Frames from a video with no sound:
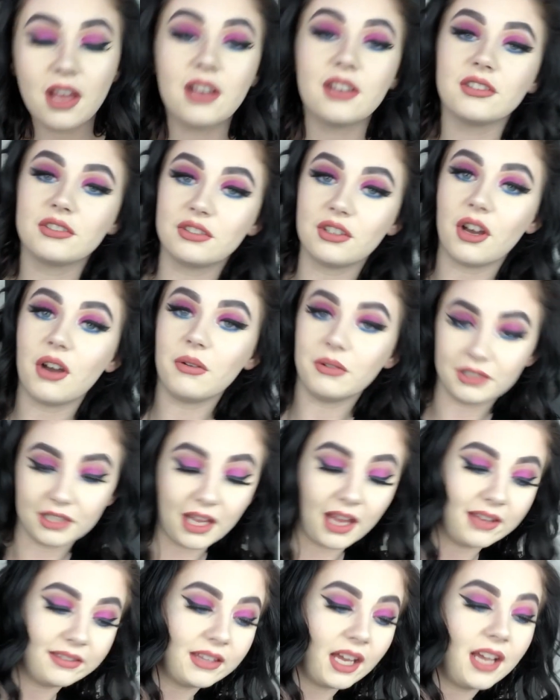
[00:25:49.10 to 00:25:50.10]
So
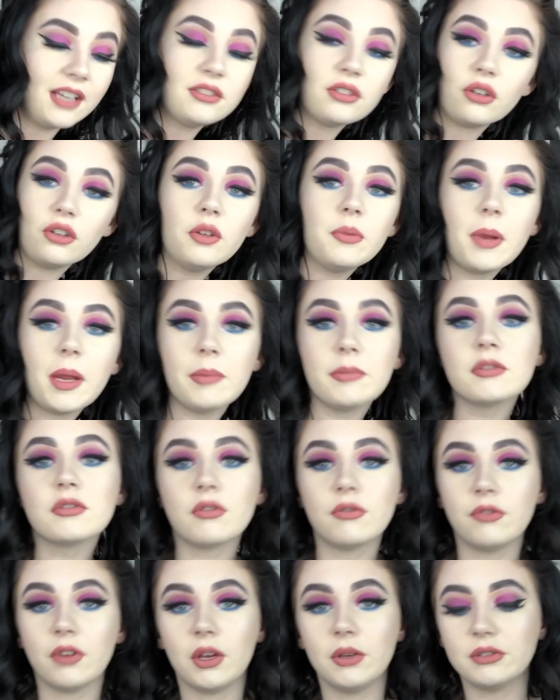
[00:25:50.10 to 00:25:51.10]
yeah, that is other people's
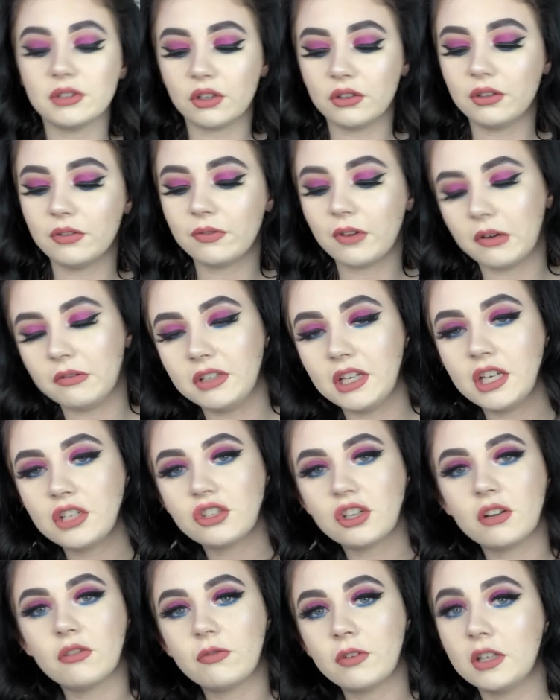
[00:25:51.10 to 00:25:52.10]
reviews on the
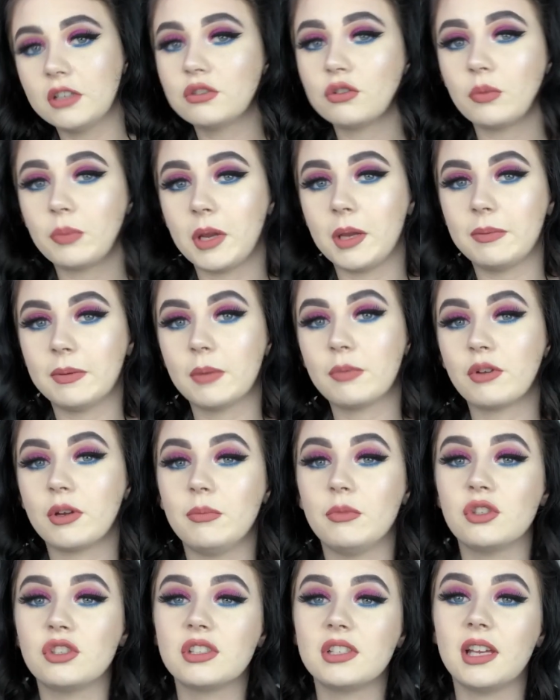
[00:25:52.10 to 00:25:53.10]
foundation. I feel as though people are pretty
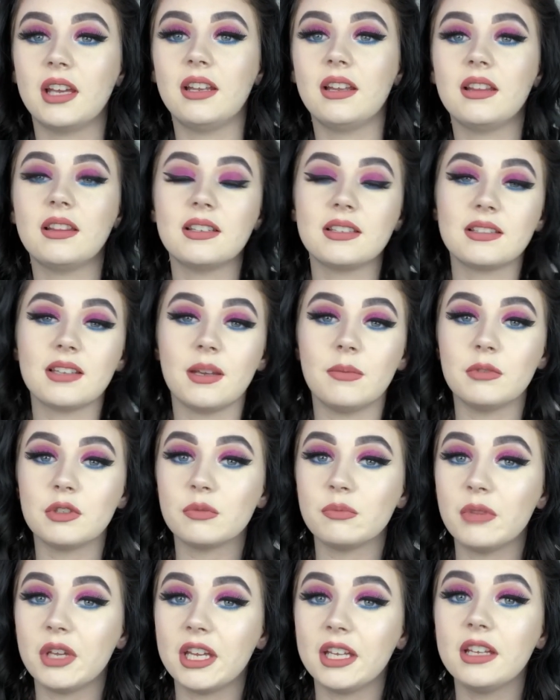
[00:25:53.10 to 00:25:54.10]
much saying the same as
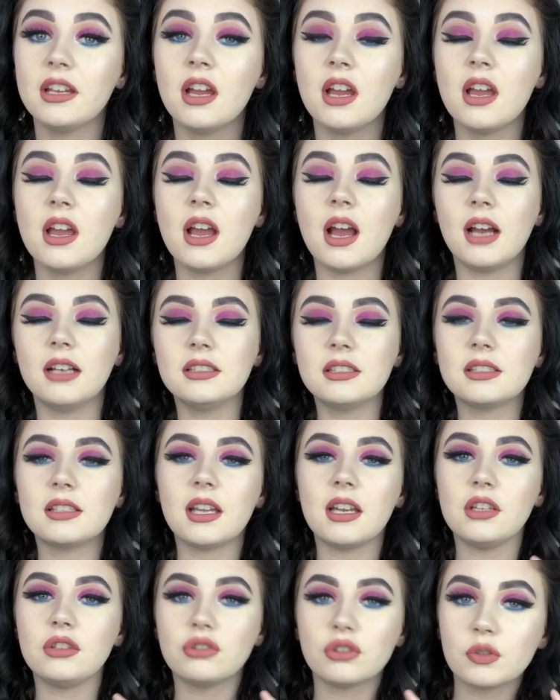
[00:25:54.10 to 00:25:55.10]
me. As I said,
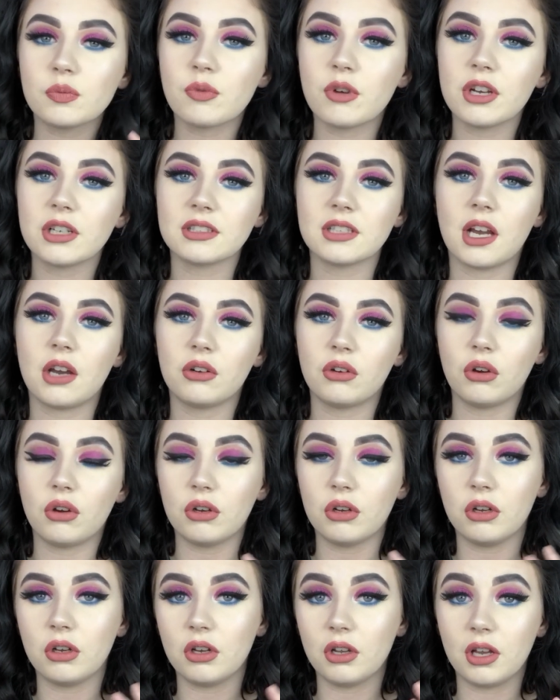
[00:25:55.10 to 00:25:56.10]
it does break down
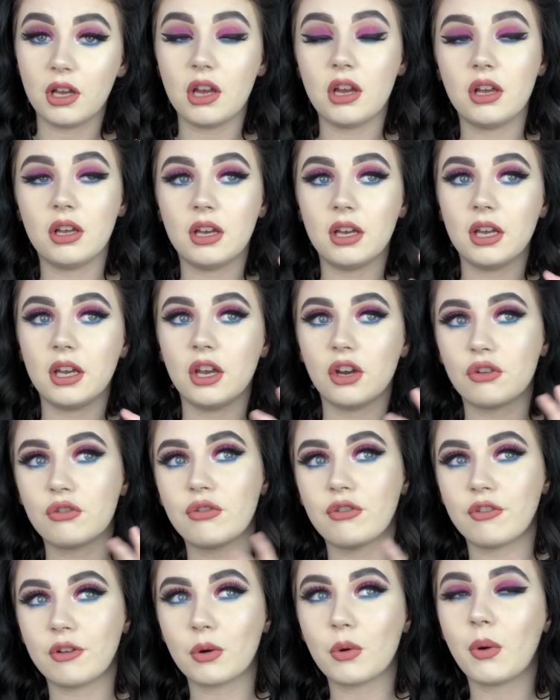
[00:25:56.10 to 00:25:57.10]

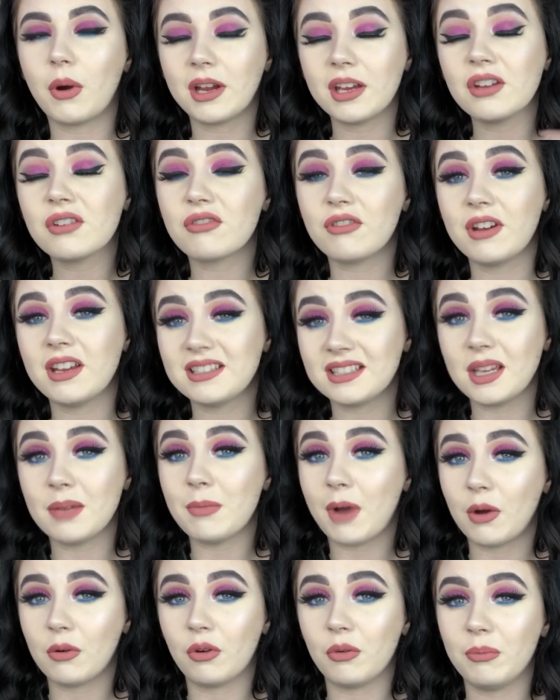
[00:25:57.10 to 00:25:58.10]
quite a crazy
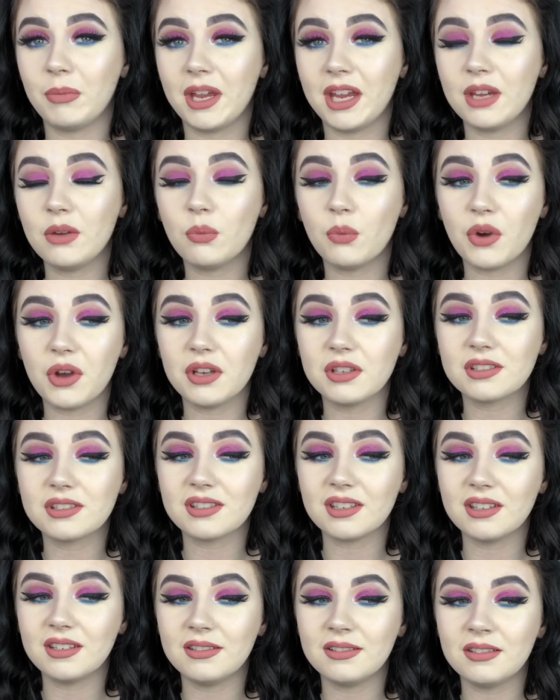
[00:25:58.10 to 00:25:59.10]
amount on me, worse
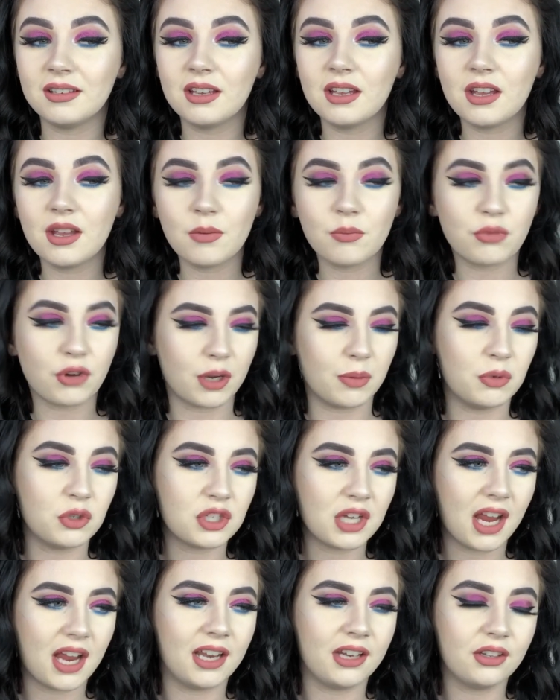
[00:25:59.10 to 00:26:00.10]
than pretty much
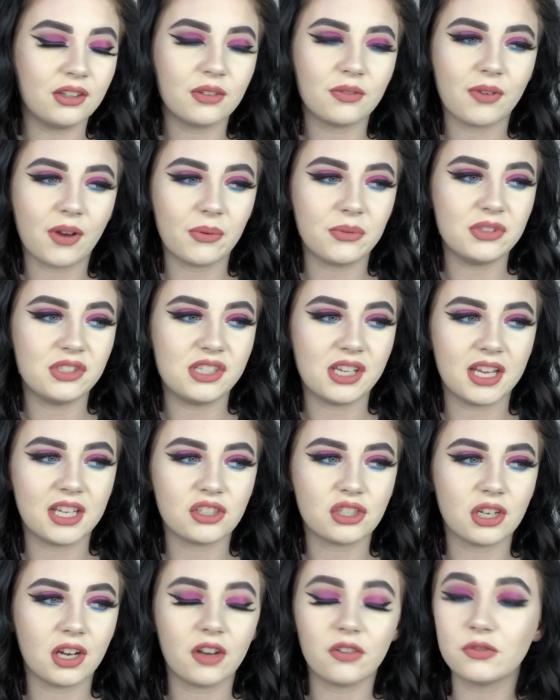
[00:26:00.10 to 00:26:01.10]
any other
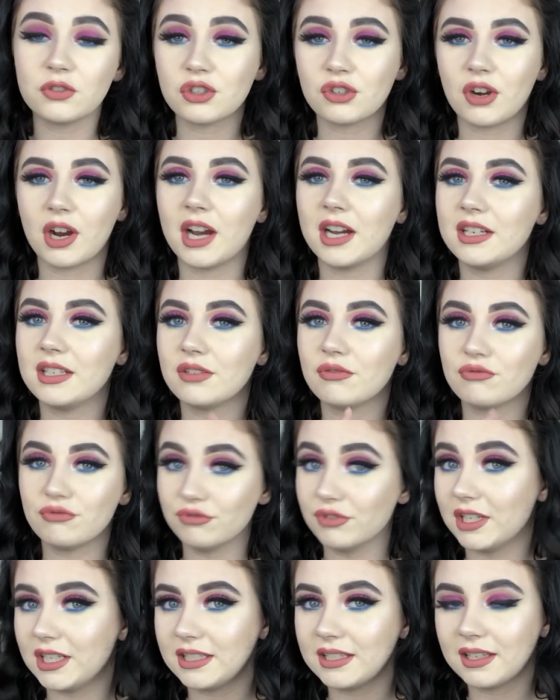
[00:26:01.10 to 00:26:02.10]
foundation I've tried
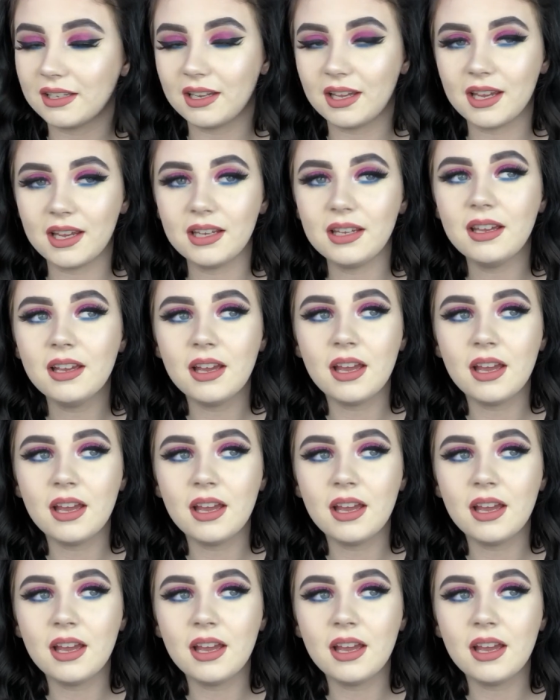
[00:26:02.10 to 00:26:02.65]
recently.